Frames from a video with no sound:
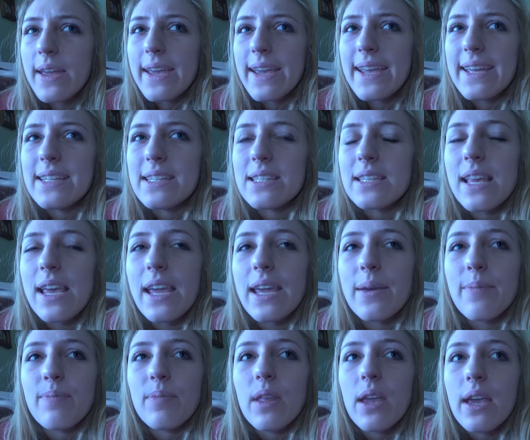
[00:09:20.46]
it's
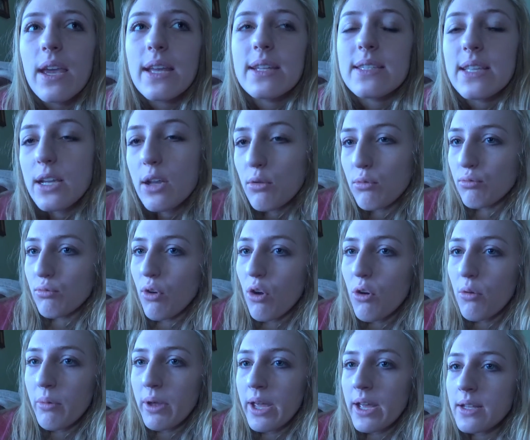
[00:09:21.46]
like a
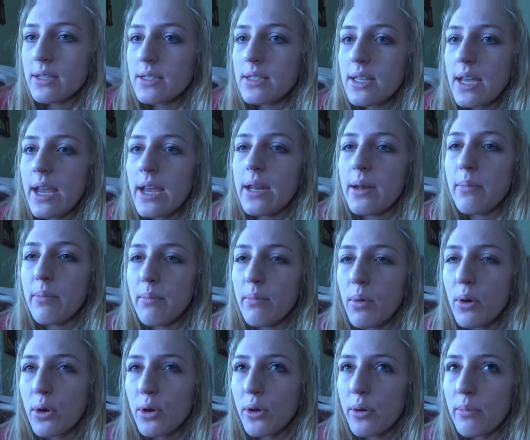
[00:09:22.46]
romance and a
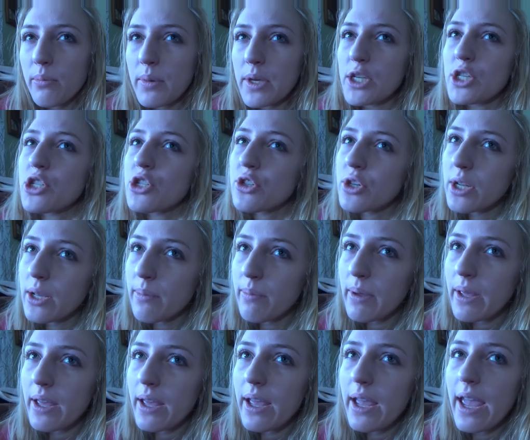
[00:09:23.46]
murder mystery a
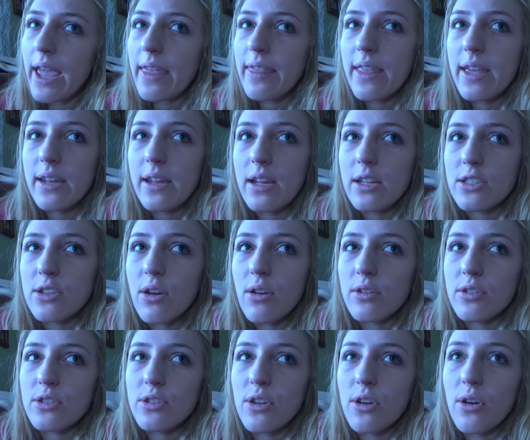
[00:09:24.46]
bit, and then it's
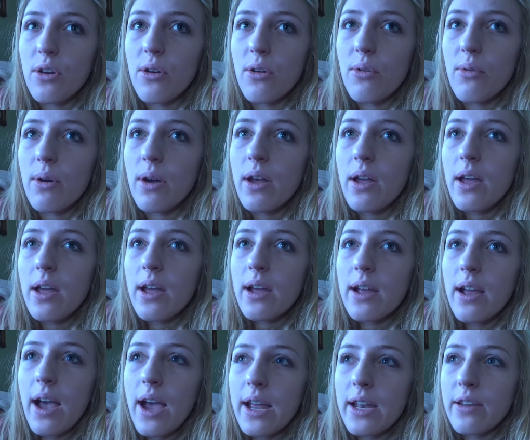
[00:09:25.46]
also
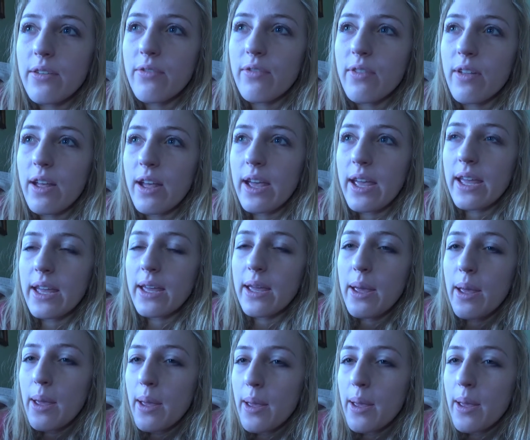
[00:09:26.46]
kind of like,